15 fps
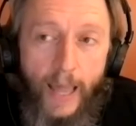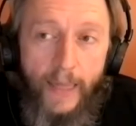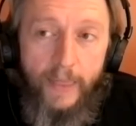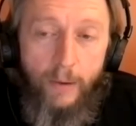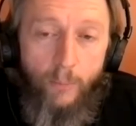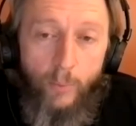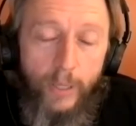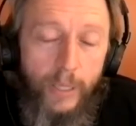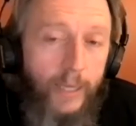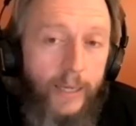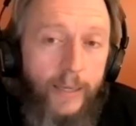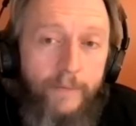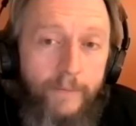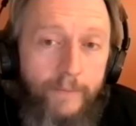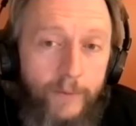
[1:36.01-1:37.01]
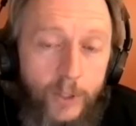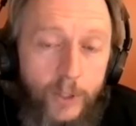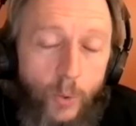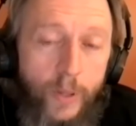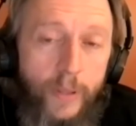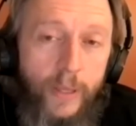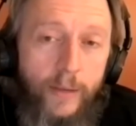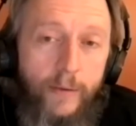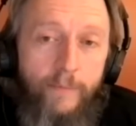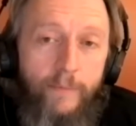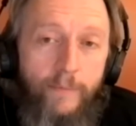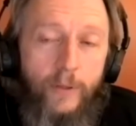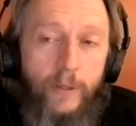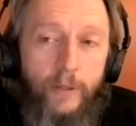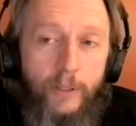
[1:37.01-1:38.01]
And then we enjoy the
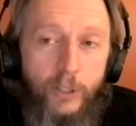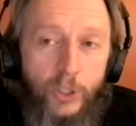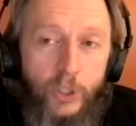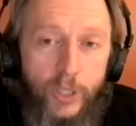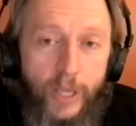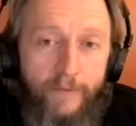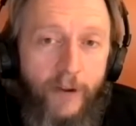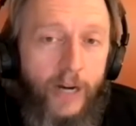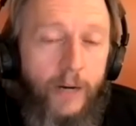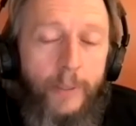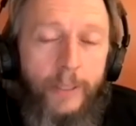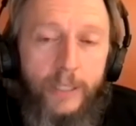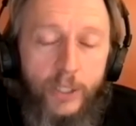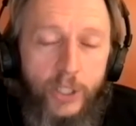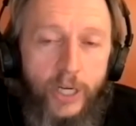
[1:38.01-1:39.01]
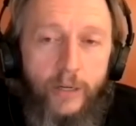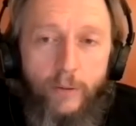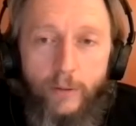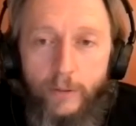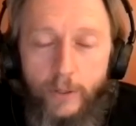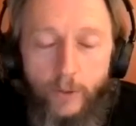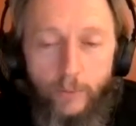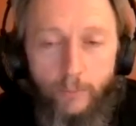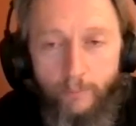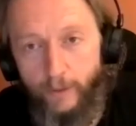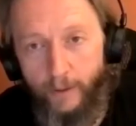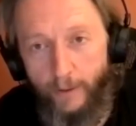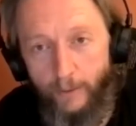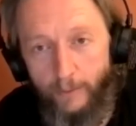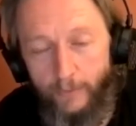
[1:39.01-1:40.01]
the environment in general, you know,
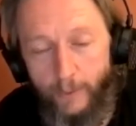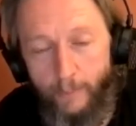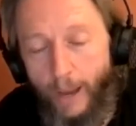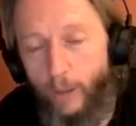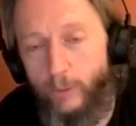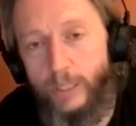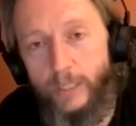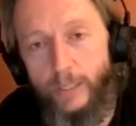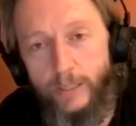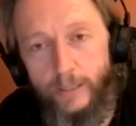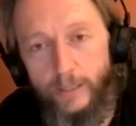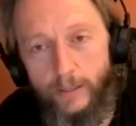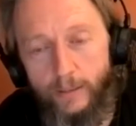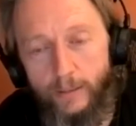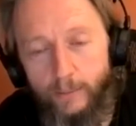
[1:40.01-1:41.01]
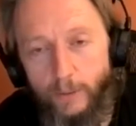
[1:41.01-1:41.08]
the the mountains,